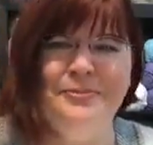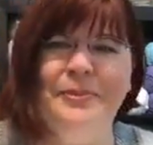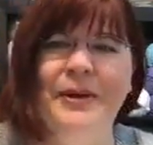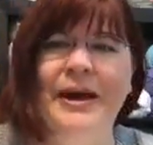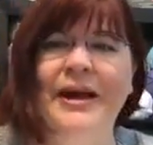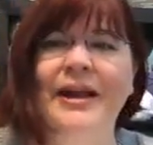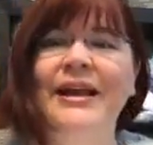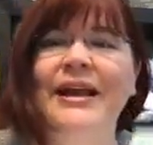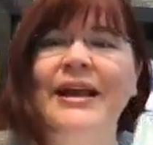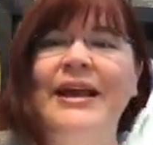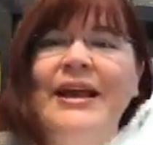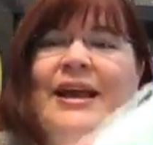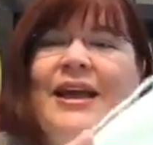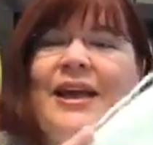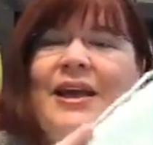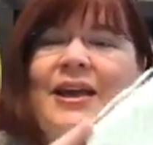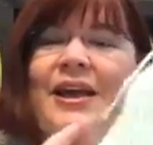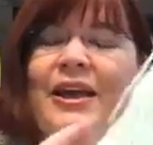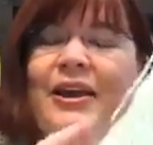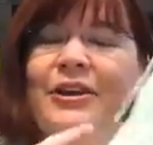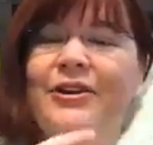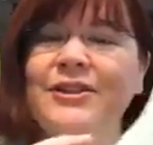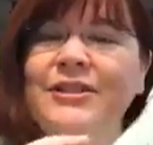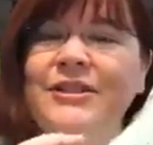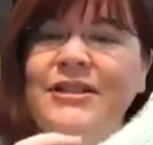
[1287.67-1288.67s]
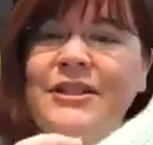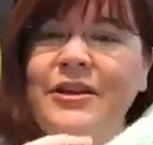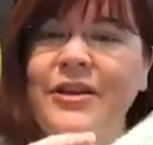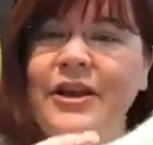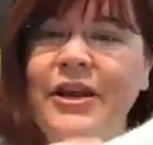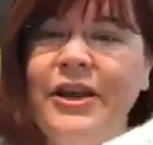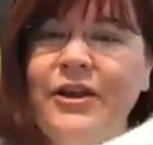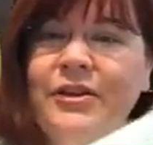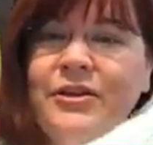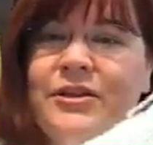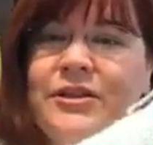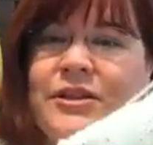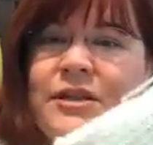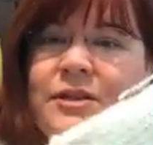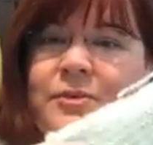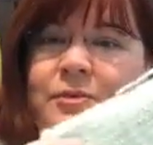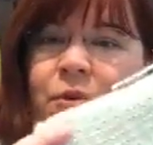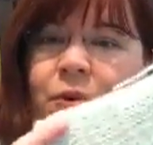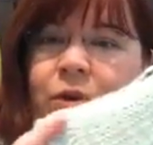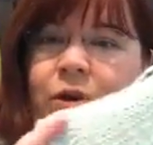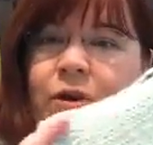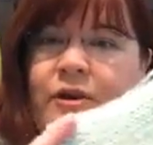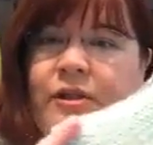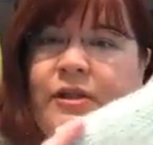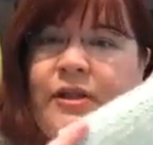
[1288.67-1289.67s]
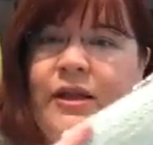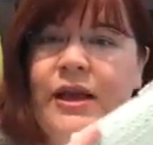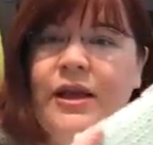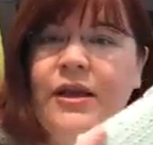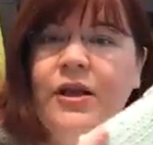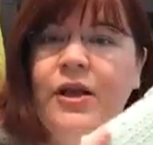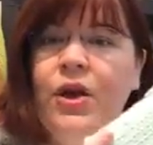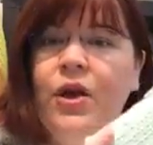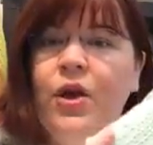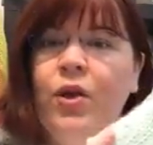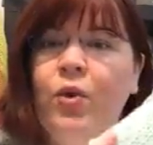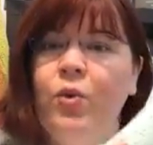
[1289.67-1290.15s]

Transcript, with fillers: But here's the here's the important thing.